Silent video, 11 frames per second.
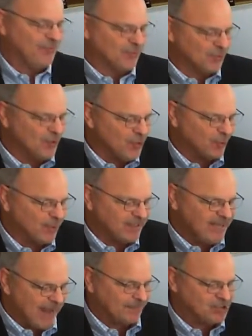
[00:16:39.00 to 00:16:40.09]
through the
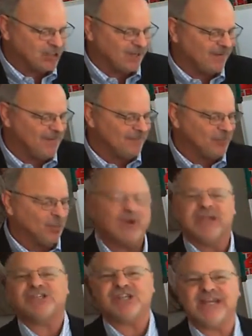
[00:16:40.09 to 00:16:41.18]
redemption
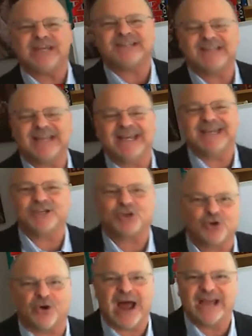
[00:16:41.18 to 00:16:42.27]
which is in
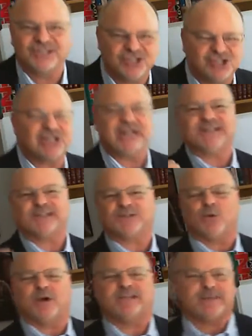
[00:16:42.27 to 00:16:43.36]
Christ Jesus.
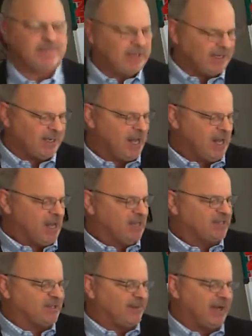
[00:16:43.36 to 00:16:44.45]
What does it mean
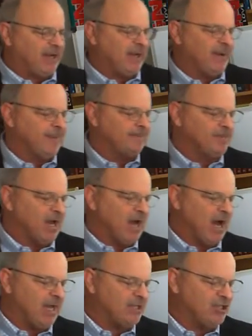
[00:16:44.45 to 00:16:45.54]
to be
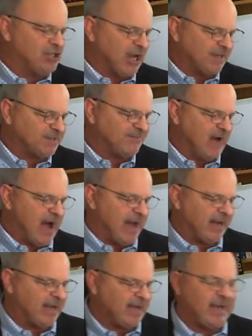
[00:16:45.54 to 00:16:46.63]
uh,
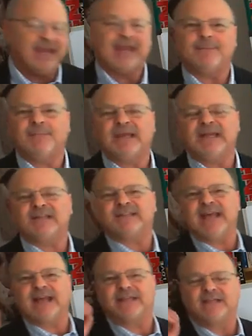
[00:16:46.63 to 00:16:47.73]
justified? It means
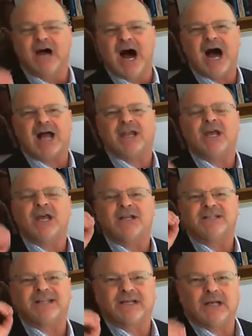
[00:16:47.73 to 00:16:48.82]
that God
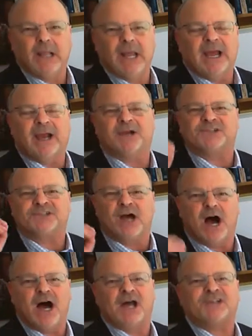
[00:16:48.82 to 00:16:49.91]
declares
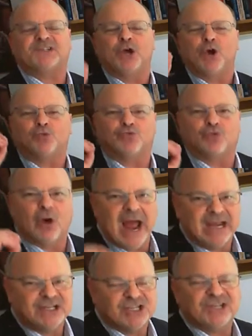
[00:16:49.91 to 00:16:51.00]
us
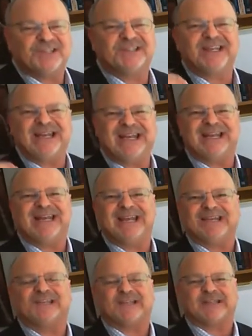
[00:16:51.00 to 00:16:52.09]
righteous in
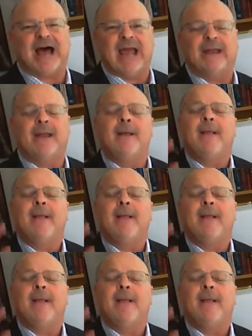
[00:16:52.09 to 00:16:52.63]
his sight,